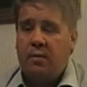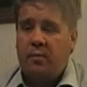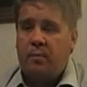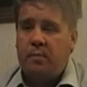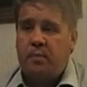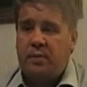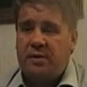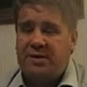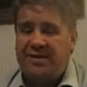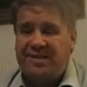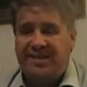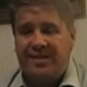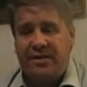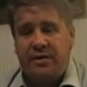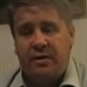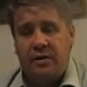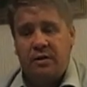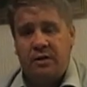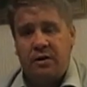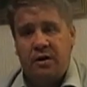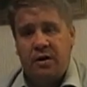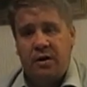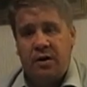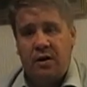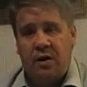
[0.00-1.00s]

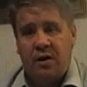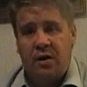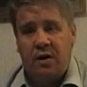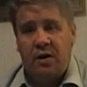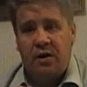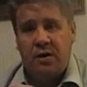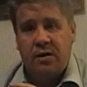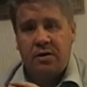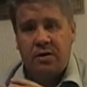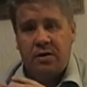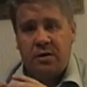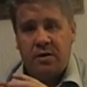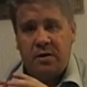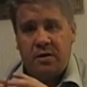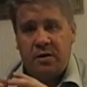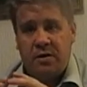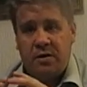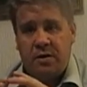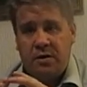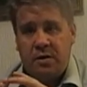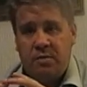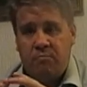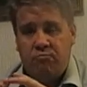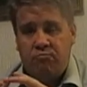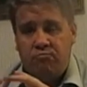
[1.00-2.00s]
particular
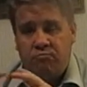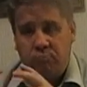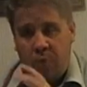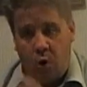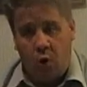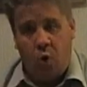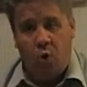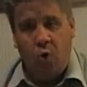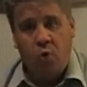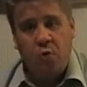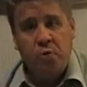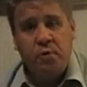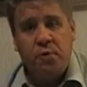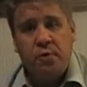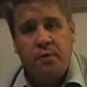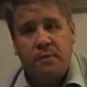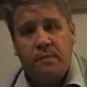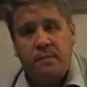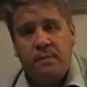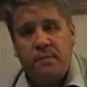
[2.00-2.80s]
mold.